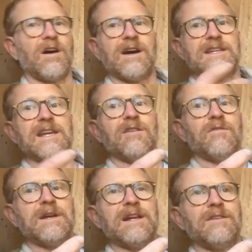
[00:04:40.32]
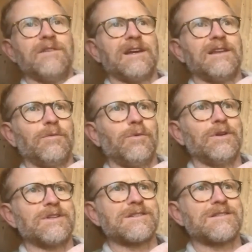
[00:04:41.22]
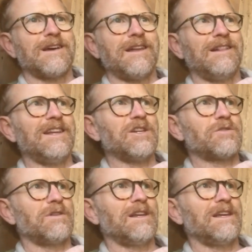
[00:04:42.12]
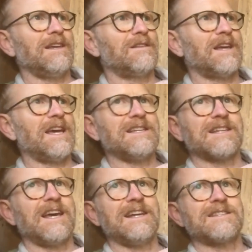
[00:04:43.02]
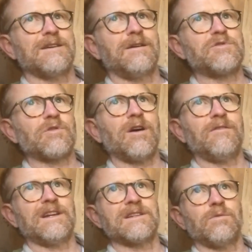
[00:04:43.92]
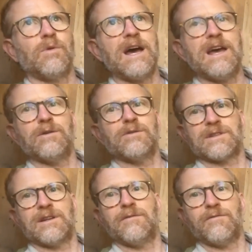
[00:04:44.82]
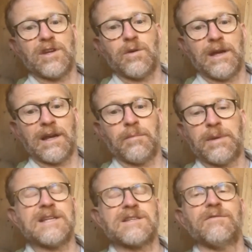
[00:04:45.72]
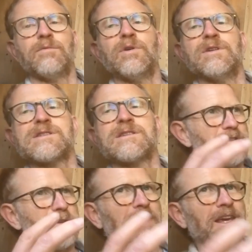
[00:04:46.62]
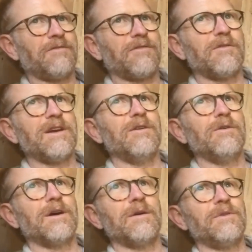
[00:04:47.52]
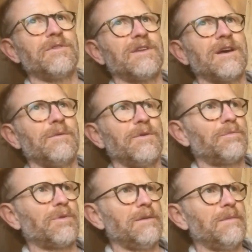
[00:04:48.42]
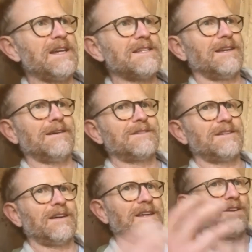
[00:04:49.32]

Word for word: idea of me living in the woods and literally literally days later driving to Wales and viewing a piece of woods. Doing it for real, that was that was pretty amazing. It was like